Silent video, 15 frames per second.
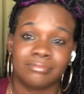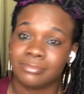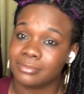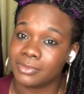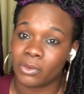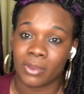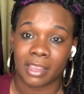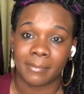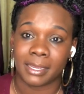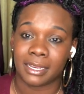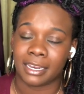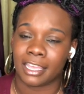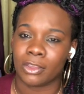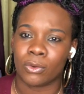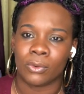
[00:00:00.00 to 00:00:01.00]
you hear me?
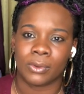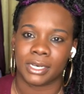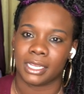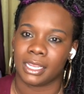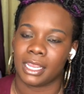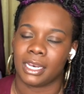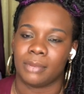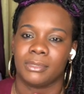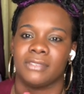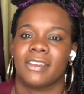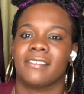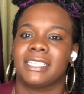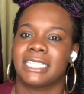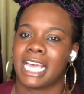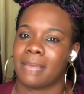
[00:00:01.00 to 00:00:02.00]
Like on it. And it was
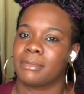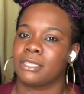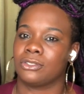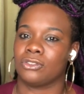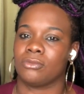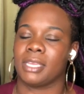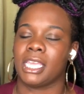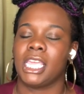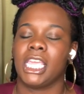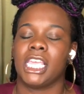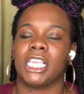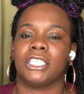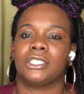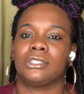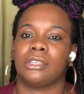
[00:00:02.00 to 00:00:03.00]
very time consuming.
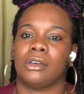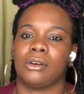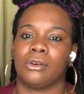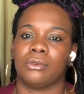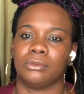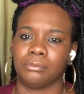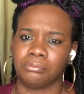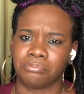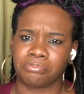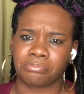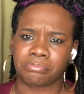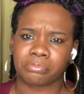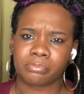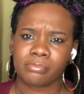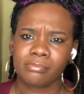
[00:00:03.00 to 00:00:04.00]
And so
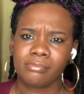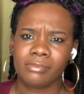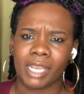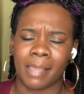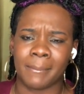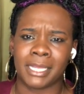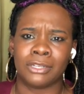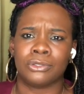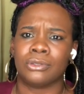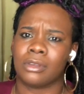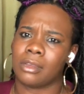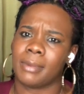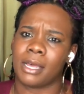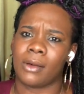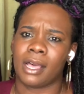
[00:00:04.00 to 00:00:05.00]
I'm going to talk
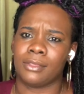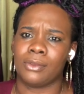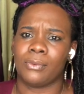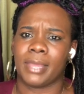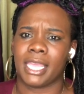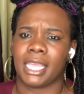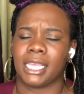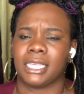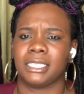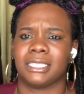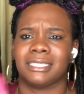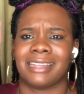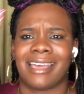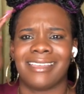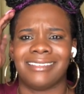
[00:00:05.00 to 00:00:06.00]
about other ways,
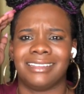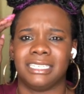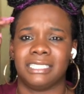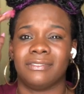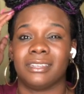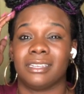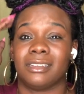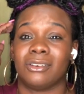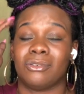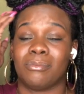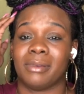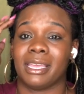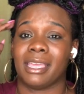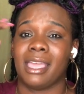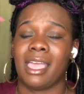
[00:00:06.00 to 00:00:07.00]
not in this video,
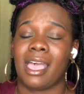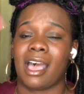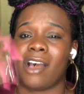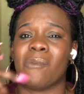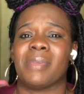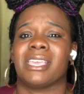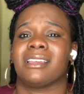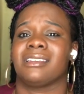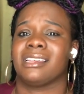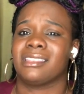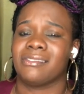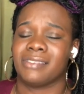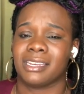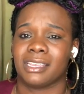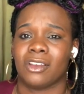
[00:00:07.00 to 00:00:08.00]
but I'll make
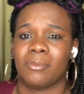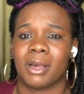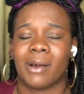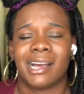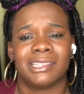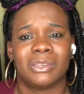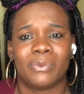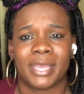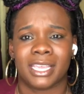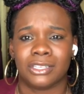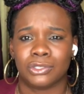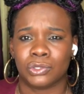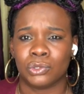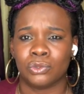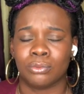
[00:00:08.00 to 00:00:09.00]
another video about other
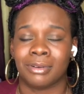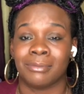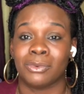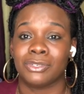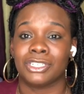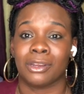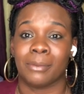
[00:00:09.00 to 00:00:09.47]
ways to promote your